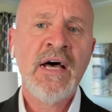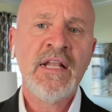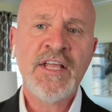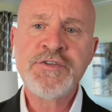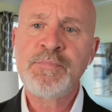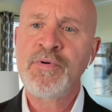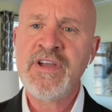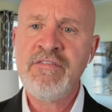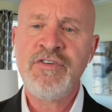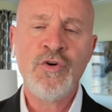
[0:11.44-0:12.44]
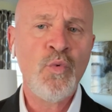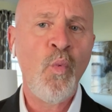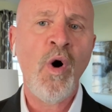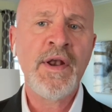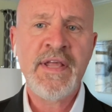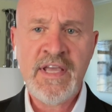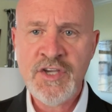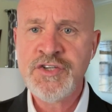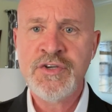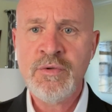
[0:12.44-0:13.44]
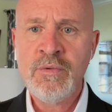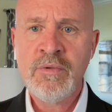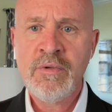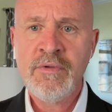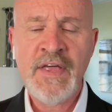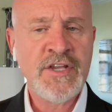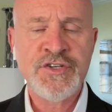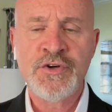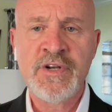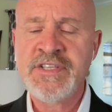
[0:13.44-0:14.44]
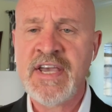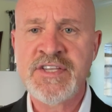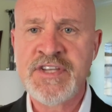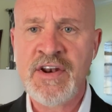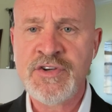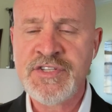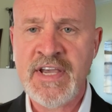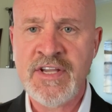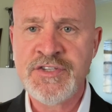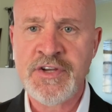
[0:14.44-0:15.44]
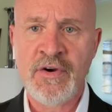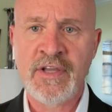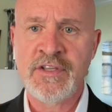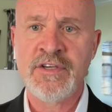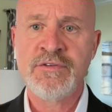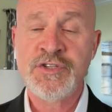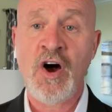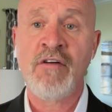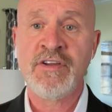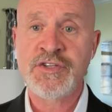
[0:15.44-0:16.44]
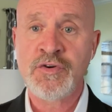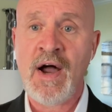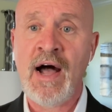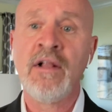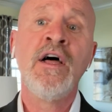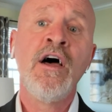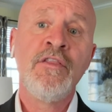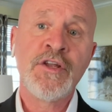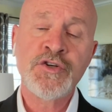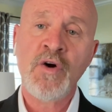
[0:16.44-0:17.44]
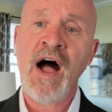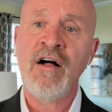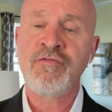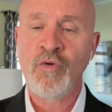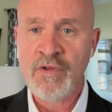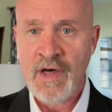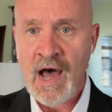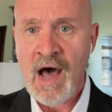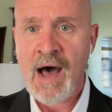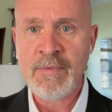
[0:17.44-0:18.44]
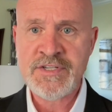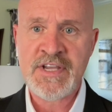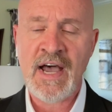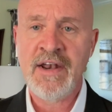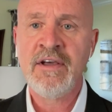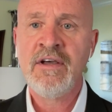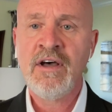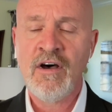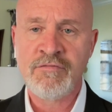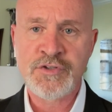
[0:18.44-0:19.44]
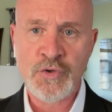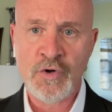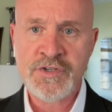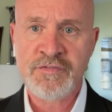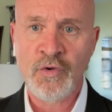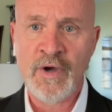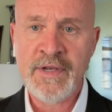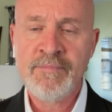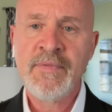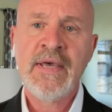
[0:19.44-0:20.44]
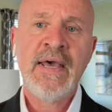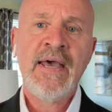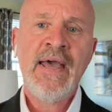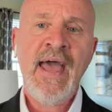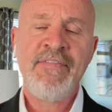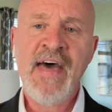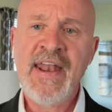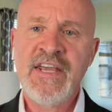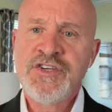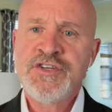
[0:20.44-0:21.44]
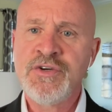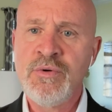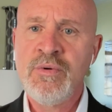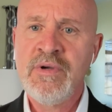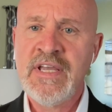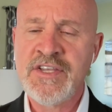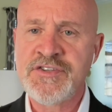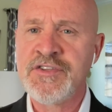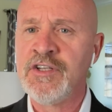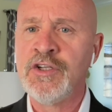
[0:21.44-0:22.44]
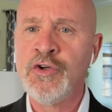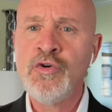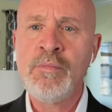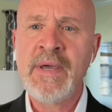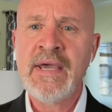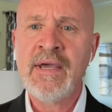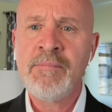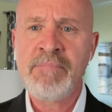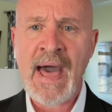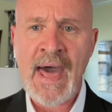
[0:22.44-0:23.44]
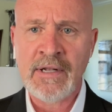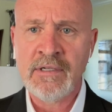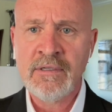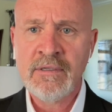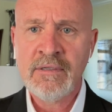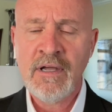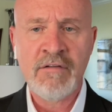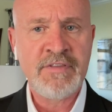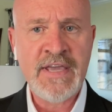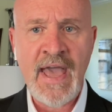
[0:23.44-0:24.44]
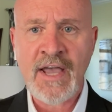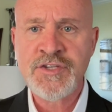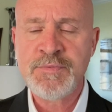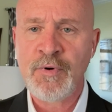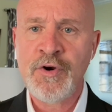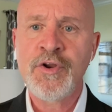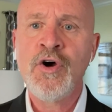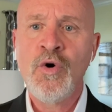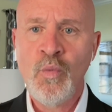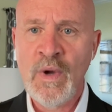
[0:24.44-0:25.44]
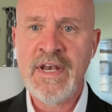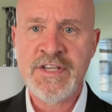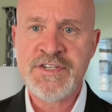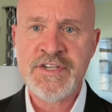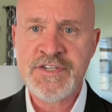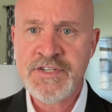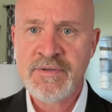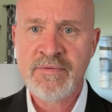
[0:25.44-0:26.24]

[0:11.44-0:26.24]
Let's preview one issue that is sure to take center stage during the Chauvin trial, the trial for the homicide of George Floyd. And that issue is the looming battle of the expert witnesses.